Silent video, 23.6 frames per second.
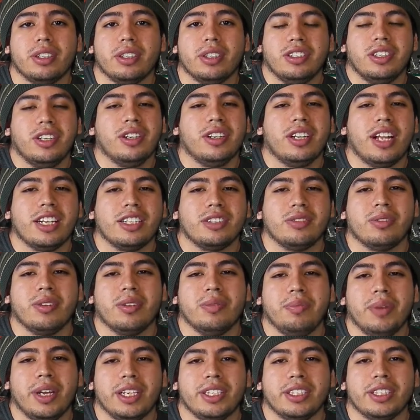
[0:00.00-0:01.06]
So that's
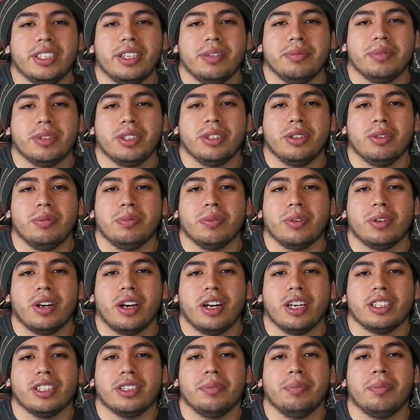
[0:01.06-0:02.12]
what makes them super
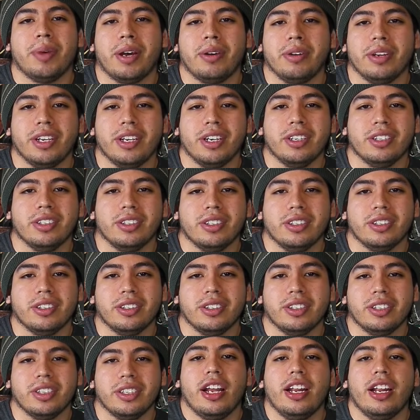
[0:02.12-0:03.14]
awesome bounty hunters.